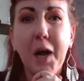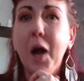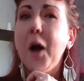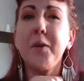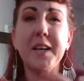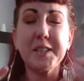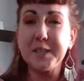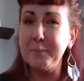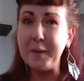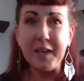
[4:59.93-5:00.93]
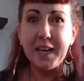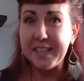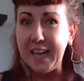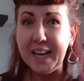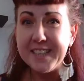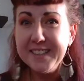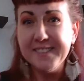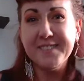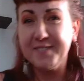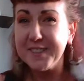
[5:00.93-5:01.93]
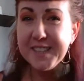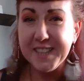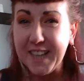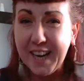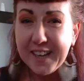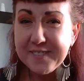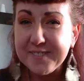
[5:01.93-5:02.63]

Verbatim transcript: Oh, that's just me not dead, fully alive.